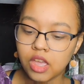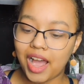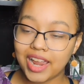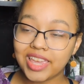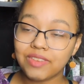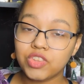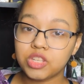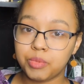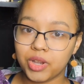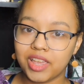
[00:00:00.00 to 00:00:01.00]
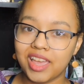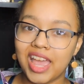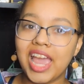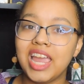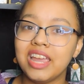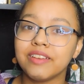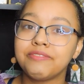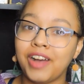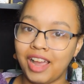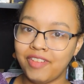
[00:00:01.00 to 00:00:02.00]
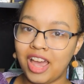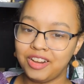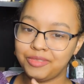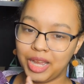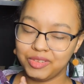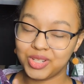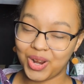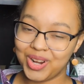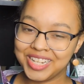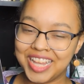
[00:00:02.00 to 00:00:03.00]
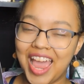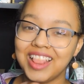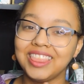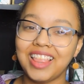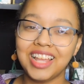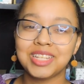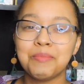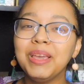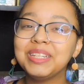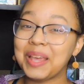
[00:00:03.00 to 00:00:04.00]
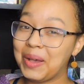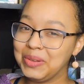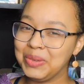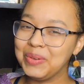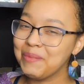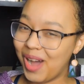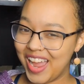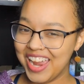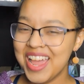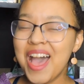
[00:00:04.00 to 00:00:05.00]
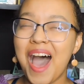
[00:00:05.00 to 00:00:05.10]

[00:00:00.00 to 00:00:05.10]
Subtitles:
I gave this book a 5 out of 5 stars, and let me tell you why.